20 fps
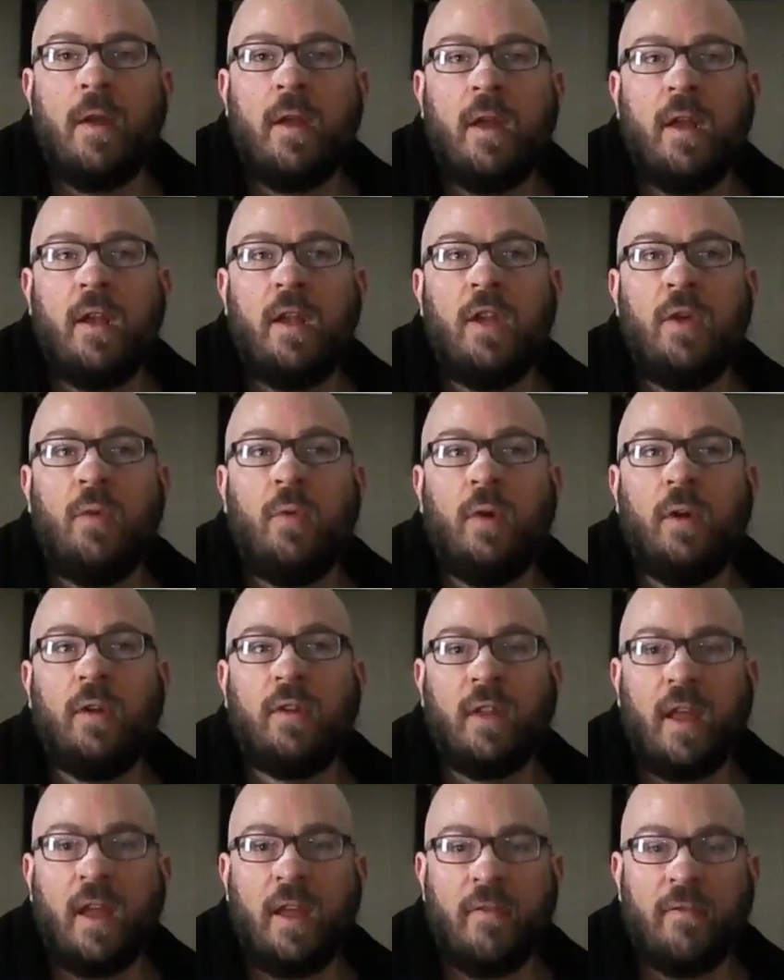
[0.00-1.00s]
And he
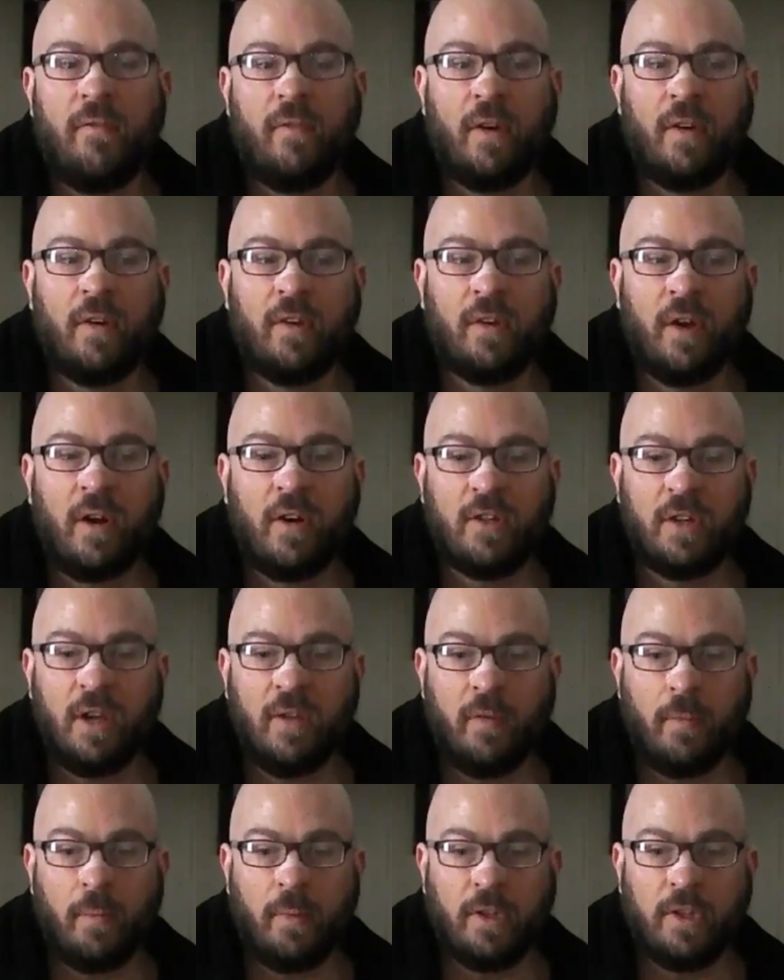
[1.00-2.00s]
was a first sergeant
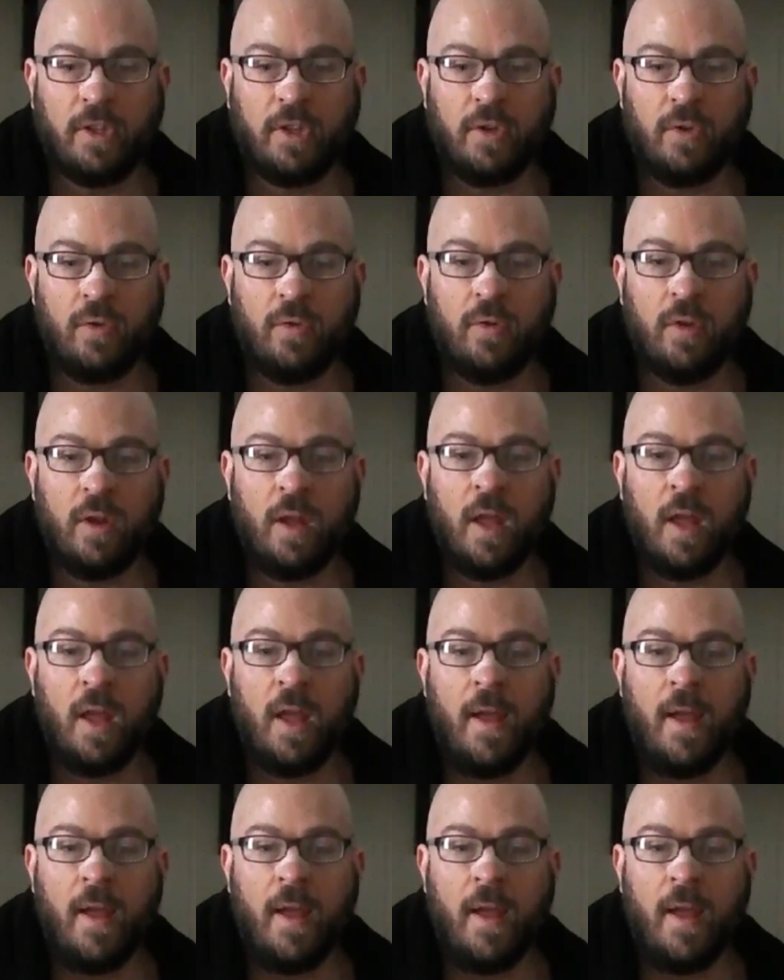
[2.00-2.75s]
of a platoon.